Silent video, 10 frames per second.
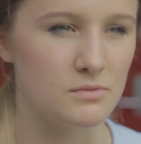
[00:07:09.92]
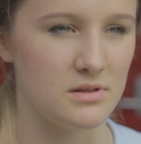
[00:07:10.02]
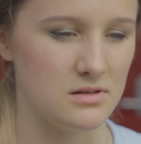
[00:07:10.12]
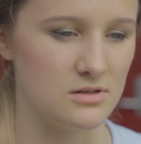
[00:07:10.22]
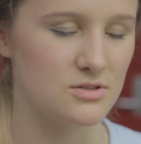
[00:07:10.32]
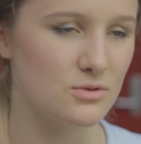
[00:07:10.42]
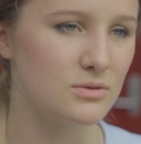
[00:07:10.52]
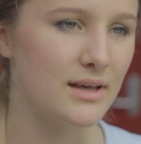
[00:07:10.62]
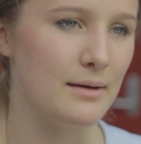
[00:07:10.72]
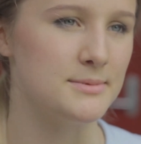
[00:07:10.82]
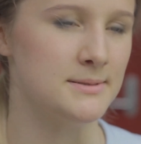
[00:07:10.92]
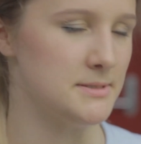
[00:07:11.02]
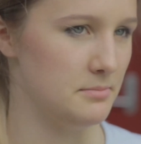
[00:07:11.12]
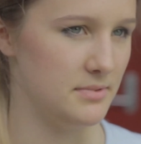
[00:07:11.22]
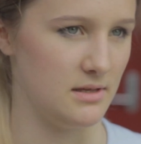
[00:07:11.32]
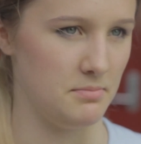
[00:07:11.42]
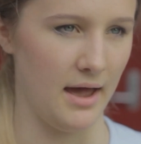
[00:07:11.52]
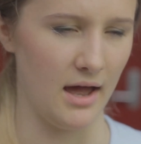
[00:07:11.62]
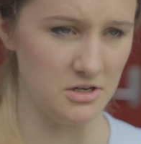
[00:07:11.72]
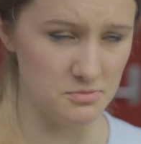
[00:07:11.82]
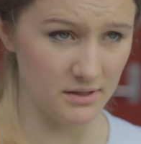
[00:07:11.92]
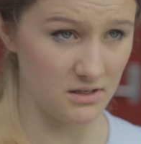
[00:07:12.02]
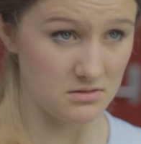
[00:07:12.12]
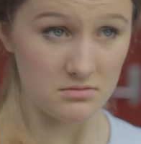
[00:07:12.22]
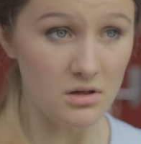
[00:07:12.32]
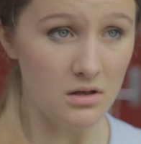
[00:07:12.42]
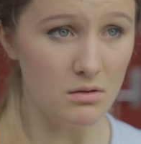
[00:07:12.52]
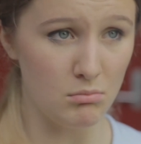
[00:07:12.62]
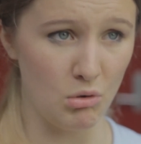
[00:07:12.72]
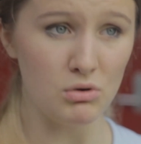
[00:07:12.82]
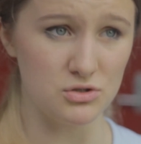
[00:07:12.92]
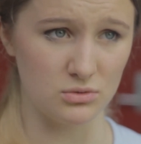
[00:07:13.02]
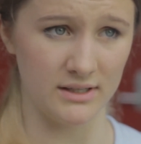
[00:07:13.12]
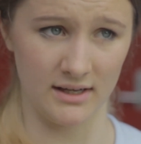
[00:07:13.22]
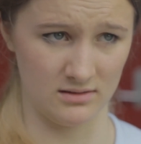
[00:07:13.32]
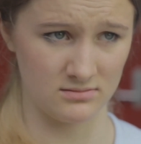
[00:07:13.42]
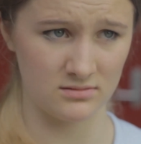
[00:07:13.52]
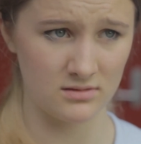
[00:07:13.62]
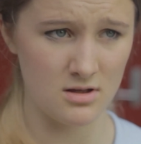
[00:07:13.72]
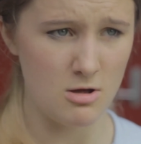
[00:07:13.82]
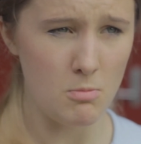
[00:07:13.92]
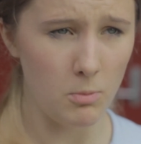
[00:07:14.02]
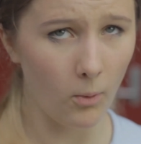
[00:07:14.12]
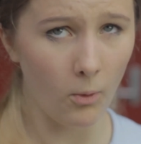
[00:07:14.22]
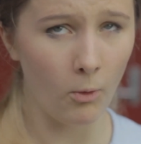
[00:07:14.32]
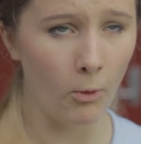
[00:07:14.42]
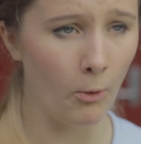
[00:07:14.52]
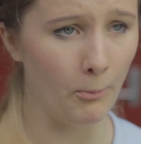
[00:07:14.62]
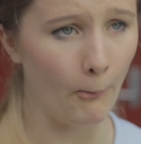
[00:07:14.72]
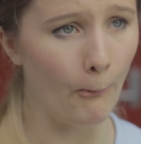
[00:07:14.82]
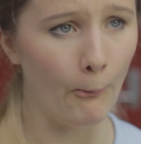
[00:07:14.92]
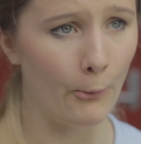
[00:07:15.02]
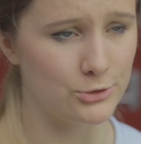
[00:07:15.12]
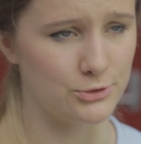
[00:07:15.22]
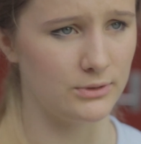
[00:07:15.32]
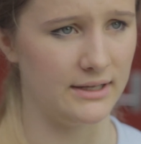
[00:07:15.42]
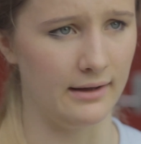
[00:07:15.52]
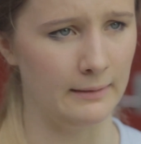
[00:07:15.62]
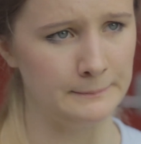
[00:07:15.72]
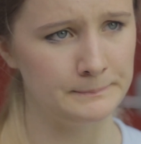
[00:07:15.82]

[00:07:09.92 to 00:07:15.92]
with your school captain sympathy badge because poor Julia. Poor Julia.